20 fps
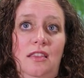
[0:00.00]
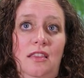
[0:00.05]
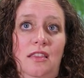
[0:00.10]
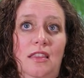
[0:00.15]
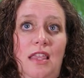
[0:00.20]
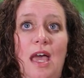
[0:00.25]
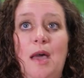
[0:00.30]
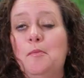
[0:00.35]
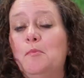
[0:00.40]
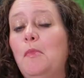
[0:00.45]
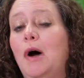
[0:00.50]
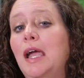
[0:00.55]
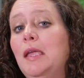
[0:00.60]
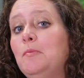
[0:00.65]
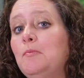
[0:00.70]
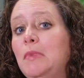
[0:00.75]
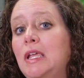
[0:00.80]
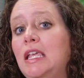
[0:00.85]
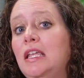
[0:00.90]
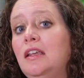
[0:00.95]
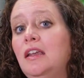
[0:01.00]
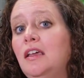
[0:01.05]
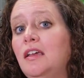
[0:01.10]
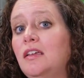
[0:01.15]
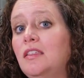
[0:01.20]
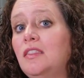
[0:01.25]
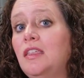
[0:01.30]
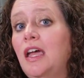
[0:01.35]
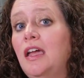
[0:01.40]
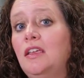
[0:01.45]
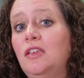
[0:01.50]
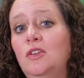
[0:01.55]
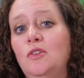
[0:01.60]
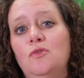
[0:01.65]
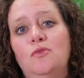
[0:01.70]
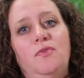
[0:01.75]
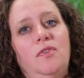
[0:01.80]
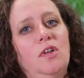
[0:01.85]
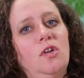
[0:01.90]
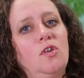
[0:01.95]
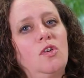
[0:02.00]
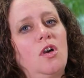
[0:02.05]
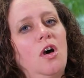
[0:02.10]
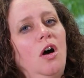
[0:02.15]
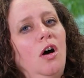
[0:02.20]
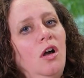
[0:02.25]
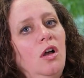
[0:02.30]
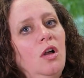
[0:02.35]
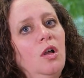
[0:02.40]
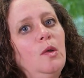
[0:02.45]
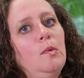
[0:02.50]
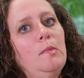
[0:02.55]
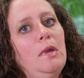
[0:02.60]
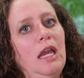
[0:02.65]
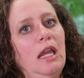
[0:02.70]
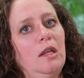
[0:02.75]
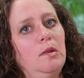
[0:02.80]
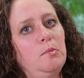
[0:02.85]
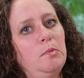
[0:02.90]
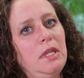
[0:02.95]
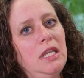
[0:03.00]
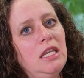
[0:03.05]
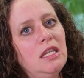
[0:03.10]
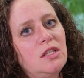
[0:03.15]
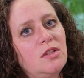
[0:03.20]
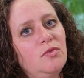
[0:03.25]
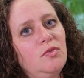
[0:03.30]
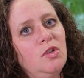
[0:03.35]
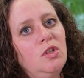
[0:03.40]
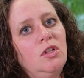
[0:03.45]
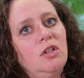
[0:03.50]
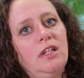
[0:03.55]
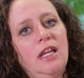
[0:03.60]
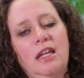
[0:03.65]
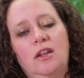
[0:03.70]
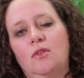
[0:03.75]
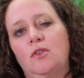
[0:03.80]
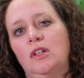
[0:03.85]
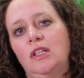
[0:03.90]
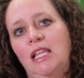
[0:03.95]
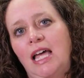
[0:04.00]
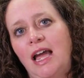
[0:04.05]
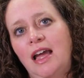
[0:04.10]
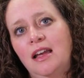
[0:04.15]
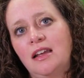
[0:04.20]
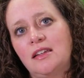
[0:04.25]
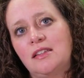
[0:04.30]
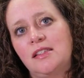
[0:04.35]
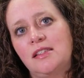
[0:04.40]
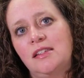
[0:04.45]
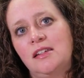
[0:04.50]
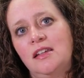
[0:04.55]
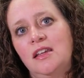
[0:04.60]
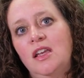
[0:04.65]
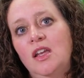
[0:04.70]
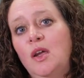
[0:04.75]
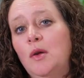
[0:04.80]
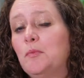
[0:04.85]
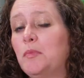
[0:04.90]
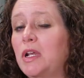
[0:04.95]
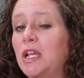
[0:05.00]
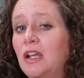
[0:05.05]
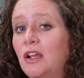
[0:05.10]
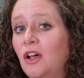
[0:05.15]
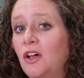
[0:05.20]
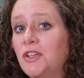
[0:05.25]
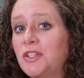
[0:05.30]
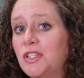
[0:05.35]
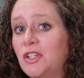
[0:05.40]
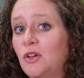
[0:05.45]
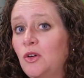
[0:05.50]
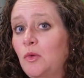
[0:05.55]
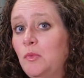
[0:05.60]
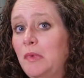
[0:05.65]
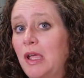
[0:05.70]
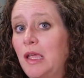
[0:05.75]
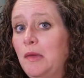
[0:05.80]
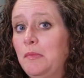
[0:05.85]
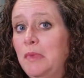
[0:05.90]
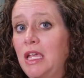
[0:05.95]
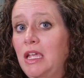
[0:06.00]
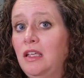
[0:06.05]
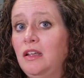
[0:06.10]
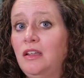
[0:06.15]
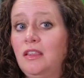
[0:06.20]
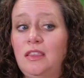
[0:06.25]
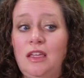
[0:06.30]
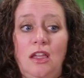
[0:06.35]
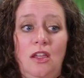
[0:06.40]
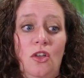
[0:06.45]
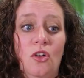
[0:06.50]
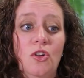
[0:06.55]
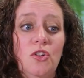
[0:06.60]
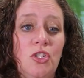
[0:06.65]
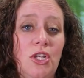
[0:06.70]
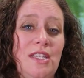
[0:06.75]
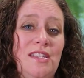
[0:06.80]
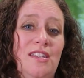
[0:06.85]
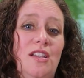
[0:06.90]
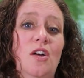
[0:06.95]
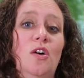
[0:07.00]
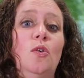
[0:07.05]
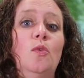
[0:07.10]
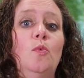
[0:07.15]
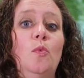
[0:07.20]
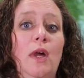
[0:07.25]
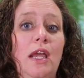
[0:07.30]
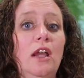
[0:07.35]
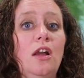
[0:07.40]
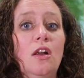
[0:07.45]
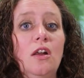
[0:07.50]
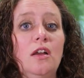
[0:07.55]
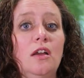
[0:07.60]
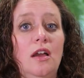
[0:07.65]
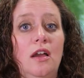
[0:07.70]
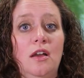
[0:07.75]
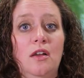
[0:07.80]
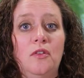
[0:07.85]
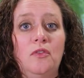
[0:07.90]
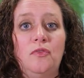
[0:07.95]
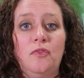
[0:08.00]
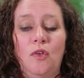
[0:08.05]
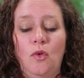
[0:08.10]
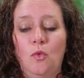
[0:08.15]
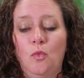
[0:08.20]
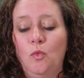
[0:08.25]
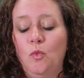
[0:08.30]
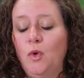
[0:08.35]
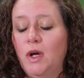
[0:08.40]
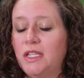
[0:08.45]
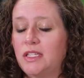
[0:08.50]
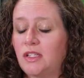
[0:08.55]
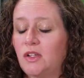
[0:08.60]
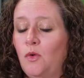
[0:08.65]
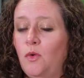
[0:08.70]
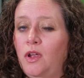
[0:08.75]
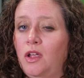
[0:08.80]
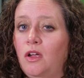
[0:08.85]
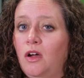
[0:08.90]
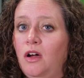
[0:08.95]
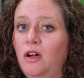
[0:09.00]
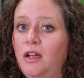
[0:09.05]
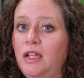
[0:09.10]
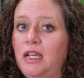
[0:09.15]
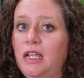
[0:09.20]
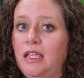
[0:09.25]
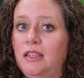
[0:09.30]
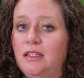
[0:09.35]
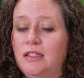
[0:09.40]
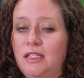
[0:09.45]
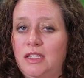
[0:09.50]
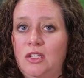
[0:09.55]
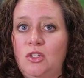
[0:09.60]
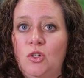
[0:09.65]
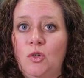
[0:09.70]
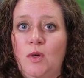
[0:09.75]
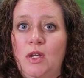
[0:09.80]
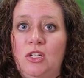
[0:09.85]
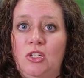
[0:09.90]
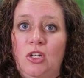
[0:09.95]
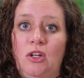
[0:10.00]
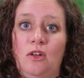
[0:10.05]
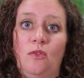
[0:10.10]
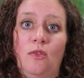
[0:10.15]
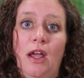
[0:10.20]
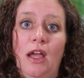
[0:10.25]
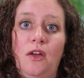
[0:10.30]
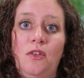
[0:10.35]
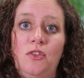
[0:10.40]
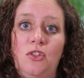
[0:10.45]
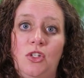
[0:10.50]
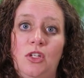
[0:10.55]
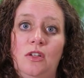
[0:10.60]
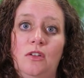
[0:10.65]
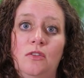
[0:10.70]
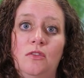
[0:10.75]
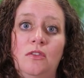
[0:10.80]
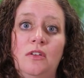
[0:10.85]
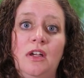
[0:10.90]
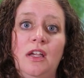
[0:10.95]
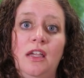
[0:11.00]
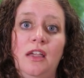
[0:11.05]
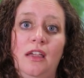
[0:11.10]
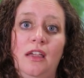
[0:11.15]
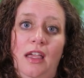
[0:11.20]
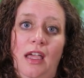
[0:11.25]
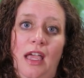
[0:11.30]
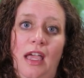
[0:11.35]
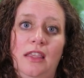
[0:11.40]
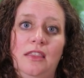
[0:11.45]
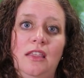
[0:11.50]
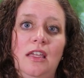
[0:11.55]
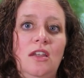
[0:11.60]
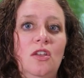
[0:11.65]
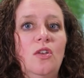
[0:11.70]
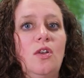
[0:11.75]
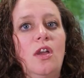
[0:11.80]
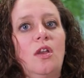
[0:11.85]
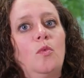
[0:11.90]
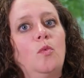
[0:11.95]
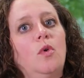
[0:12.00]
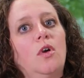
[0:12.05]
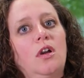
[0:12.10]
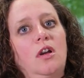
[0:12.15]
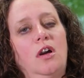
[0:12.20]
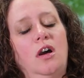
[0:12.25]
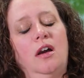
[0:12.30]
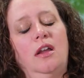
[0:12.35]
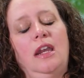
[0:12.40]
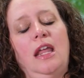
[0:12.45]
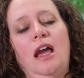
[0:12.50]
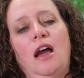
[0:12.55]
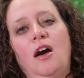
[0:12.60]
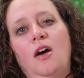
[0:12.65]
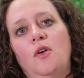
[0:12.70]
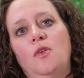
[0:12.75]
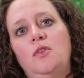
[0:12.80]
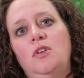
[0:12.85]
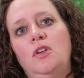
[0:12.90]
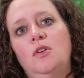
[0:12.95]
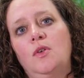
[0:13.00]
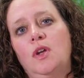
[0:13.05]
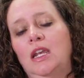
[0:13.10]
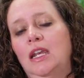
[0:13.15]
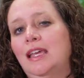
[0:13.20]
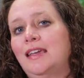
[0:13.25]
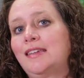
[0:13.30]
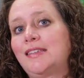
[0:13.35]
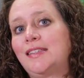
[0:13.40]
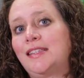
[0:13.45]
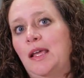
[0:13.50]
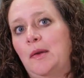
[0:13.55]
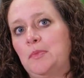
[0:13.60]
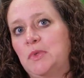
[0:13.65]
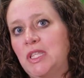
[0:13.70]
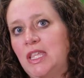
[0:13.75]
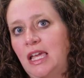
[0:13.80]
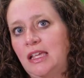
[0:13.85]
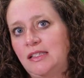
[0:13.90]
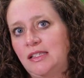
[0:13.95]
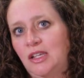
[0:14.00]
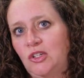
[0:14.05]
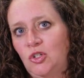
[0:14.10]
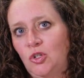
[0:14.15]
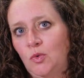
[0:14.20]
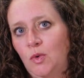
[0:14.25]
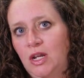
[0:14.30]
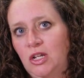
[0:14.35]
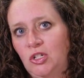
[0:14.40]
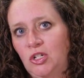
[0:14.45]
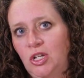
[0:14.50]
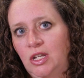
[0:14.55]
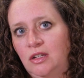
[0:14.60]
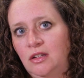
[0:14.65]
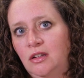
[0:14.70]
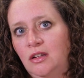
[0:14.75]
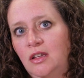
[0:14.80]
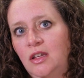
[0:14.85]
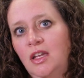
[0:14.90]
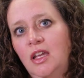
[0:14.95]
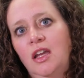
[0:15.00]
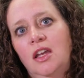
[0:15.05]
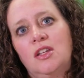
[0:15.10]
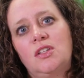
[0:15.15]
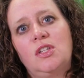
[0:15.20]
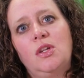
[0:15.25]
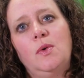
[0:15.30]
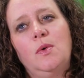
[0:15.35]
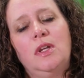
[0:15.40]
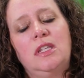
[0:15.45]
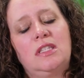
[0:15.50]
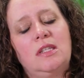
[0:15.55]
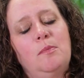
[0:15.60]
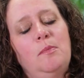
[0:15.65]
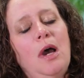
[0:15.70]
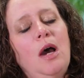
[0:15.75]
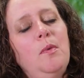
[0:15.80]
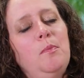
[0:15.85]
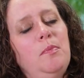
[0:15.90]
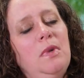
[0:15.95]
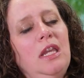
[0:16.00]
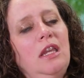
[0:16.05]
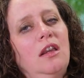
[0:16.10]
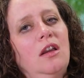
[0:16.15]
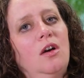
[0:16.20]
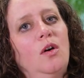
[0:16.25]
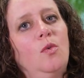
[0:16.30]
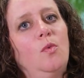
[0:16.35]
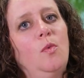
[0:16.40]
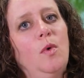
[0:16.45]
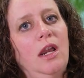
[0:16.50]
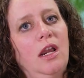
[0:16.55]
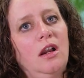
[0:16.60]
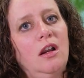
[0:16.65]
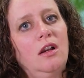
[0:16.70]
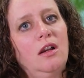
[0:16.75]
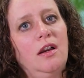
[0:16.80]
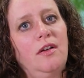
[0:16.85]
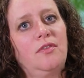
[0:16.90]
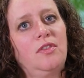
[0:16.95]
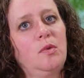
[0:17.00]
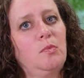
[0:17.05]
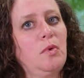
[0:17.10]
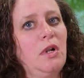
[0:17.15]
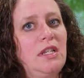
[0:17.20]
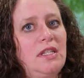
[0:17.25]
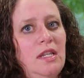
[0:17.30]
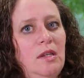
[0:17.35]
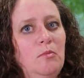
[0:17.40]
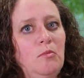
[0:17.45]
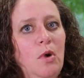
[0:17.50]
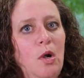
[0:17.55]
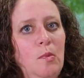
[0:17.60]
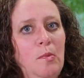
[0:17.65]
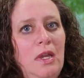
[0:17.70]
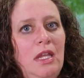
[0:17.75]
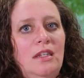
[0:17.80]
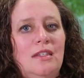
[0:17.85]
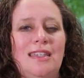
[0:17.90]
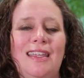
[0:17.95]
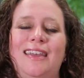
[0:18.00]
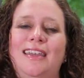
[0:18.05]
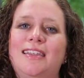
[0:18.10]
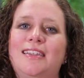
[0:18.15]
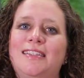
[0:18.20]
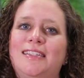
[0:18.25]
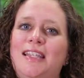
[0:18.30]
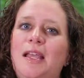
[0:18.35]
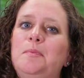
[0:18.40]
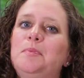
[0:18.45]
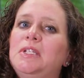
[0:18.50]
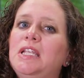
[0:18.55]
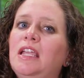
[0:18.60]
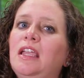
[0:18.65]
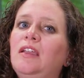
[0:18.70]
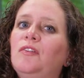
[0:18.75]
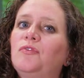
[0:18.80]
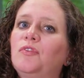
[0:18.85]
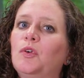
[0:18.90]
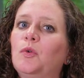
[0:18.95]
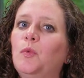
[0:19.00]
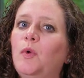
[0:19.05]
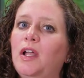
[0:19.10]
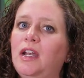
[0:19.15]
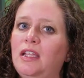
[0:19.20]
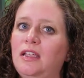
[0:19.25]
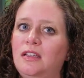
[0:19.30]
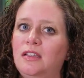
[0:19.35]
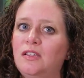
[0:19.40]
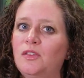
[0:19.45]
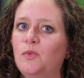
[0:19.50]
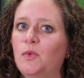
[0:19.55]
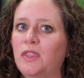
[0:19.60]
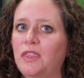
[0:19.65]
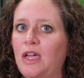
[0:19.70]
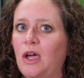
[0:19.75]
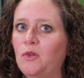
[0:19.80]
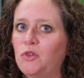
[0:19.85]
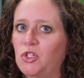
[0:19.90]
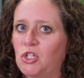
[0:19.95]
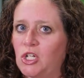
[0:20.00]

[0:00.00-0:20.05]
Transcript: that might mean that you feel calm and peaceful and relaxed, but it also may mean that you're just aware of what's going on and the situation around you, and then you can work on how you can accept that situation. So it's about being aware of the present moment and accepting it for what is without